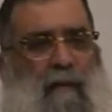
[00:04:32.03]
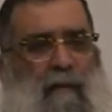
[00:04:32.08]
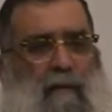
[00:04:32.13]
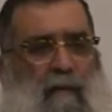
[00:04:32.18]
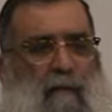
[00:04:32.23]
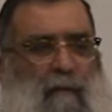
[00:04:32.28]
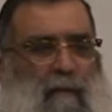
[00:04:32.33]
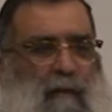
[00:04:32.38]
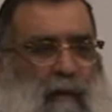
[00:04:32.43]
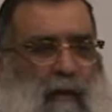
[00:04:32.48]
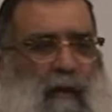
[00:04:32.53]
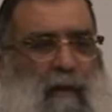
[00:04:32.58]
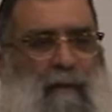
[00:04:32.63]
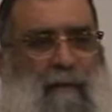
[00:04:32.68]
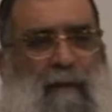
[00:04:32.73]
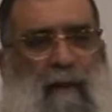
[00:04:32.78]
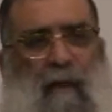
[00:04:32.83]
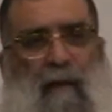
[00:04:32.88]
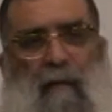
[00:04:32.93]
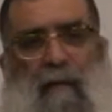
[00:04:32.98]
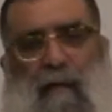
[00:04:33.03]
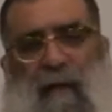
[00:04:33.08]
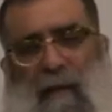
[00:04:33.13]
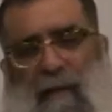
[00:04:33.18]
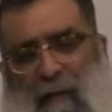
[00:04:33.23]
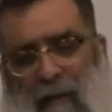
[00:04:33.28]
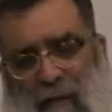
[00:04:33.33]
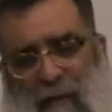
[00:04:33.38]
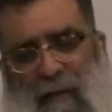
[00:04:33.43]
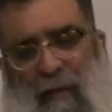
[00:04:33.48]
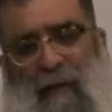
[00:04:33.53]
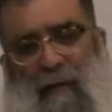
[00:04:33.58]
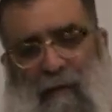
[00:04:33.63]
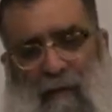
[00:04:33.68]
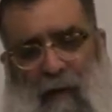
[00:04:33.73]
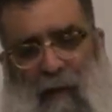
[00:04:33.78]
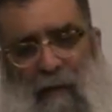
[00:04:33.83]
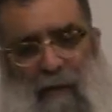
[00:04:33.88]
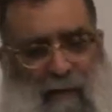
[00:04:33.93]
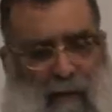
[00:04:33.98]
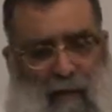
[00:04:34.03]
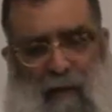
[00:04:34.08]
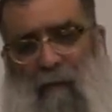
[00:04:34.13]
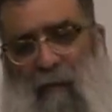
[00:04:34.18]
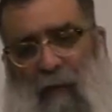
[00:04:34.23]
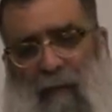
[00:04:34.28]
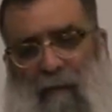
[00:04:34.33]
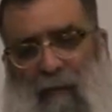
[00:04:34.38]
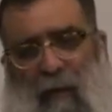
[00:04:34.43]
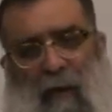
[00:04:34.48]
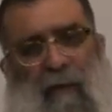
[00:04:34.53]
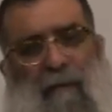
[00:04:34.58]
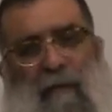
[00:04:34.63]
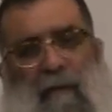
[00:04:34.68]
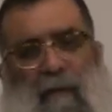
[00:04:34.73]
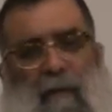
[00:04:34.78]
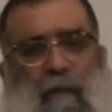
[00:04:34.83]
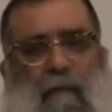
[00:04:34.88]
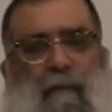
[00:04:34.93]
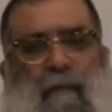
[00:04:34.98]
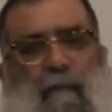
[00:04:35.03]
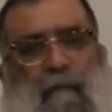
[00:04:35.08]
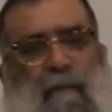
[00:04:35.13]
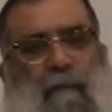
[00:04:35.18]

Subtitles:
So the chaselo, that's his niece, the chaselo. We have to give it to him.